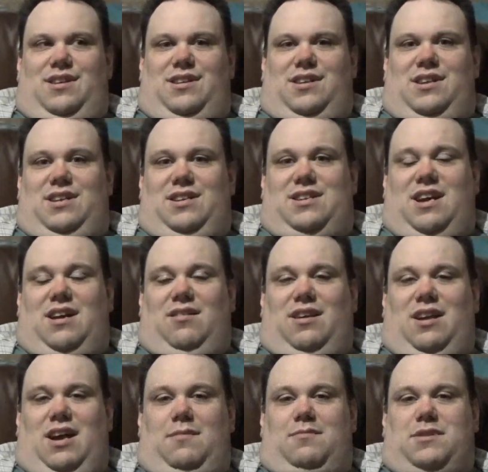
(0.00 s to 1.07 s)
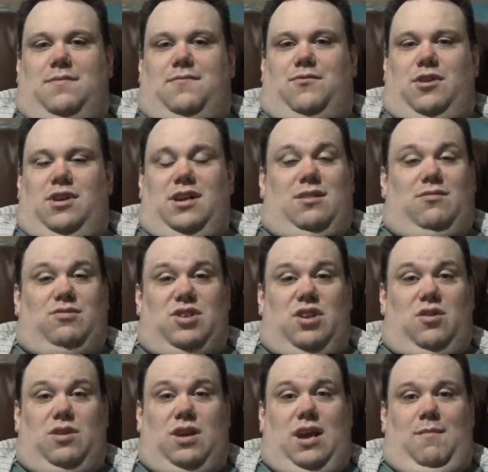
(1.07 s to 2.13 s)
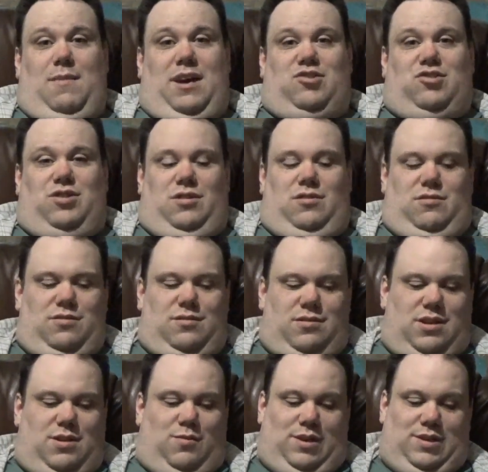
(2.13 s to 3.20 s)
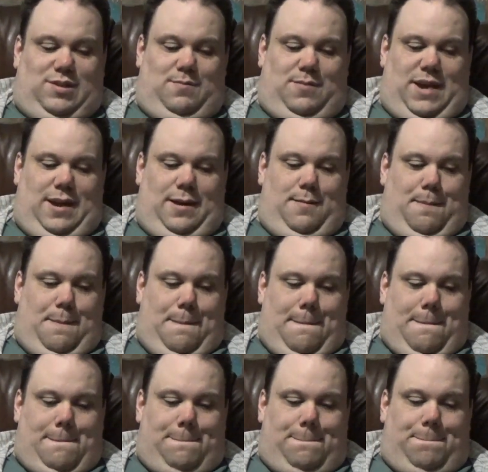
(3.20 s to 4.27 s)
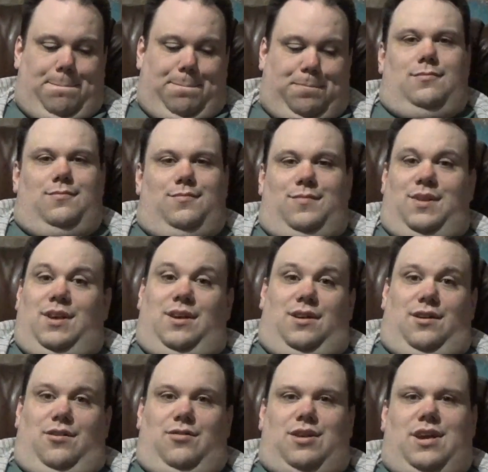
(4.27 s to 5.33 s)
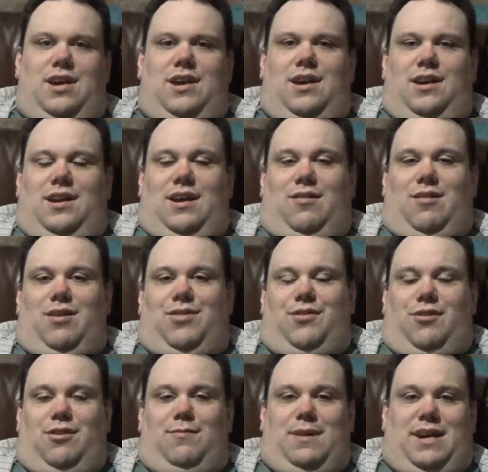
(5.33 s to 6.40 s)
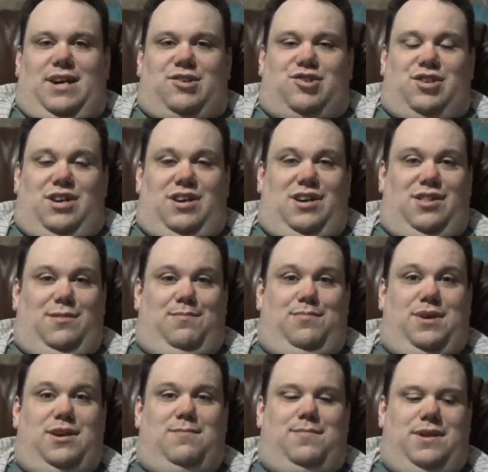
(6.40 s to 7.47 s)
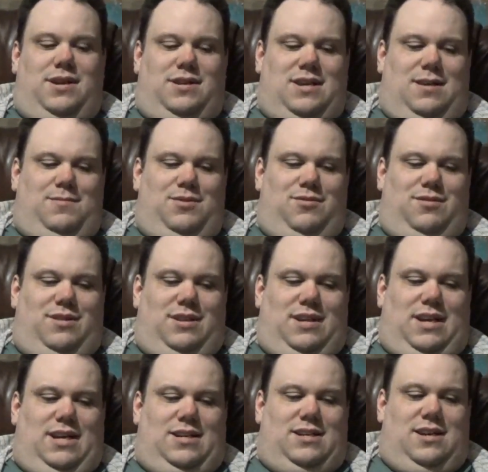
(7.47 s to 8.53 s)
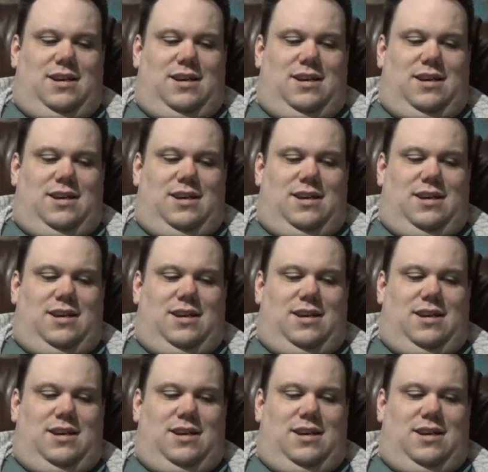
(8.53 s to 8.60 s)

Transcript: get entirely hyped up for it. It was an okay match, though. It wasn't bad. Okay, and now our third match, the big debut of the night.